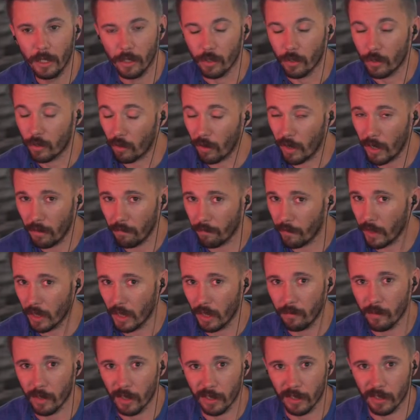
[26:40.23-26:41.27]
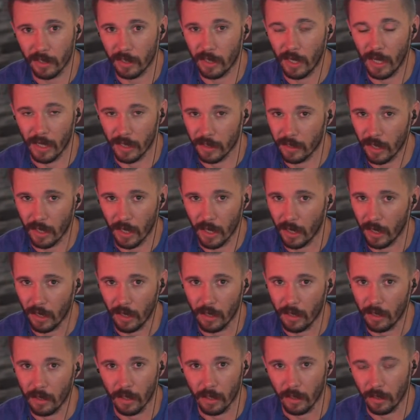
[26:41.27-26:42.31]
Ukraine vehemently denies they had
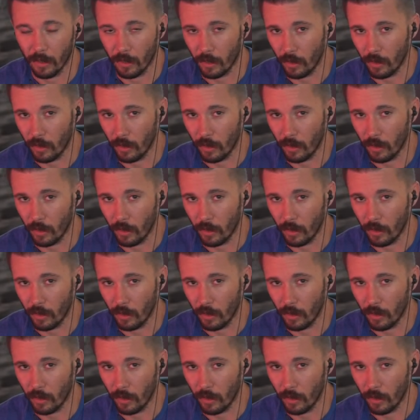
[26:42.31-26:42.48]
anything